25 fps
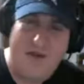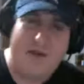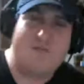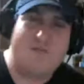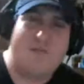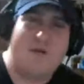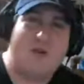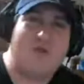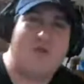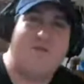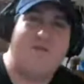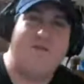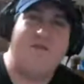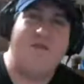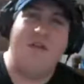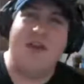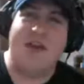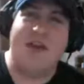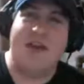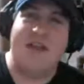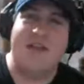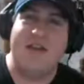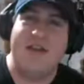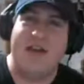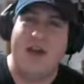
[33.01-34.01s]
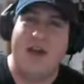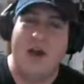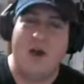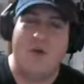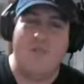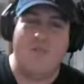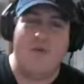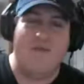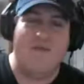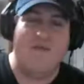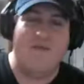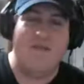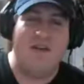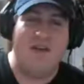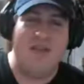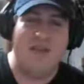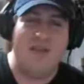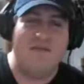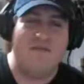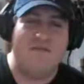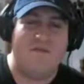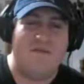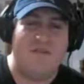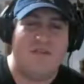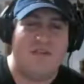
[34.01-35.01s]
very special friend help me
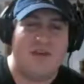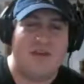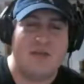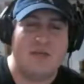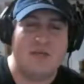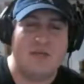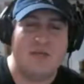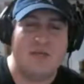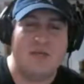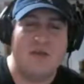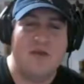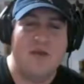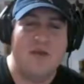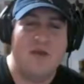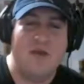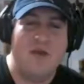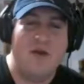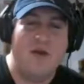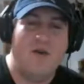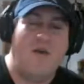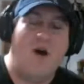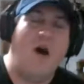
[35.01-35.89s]
fill in for this.